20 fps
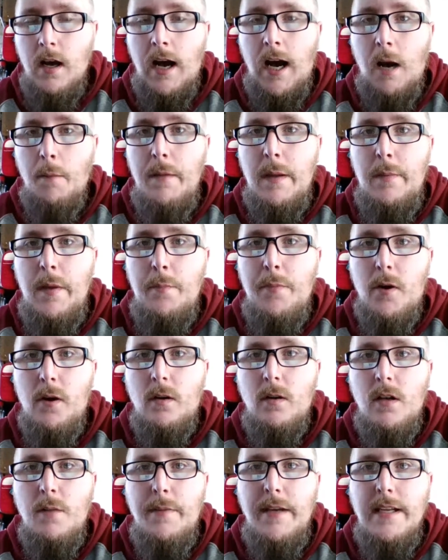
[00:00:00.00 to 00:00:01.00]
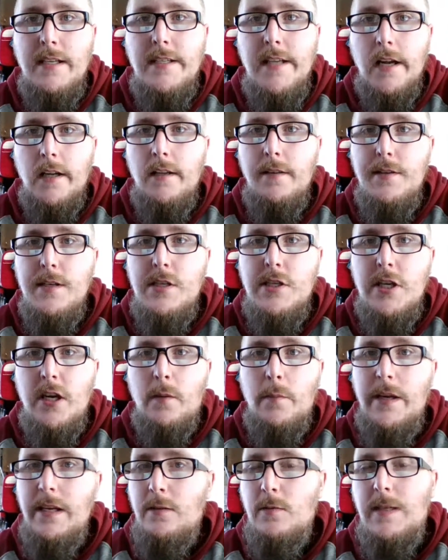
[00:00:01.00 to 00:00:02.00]
How many people are going to be inducted this
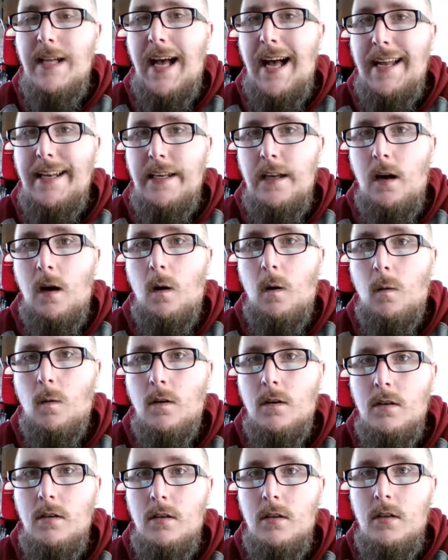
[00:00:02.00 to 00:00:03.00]
year, we do not know.